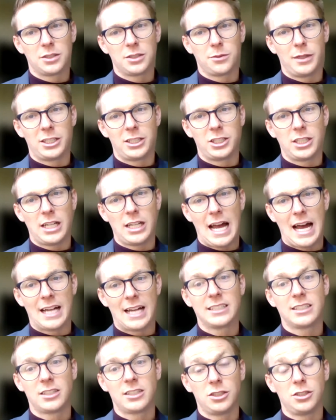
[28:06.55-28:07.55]
which
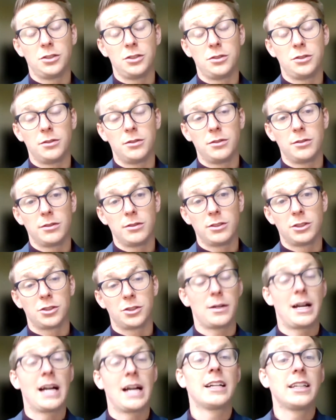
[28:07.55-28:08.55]
has to do
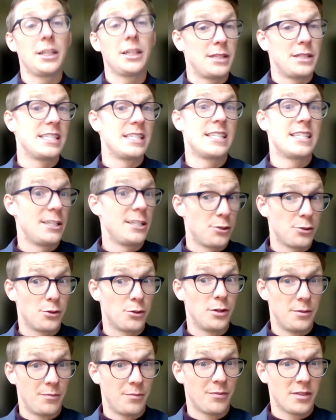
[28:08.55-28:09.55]
directly with Sisu.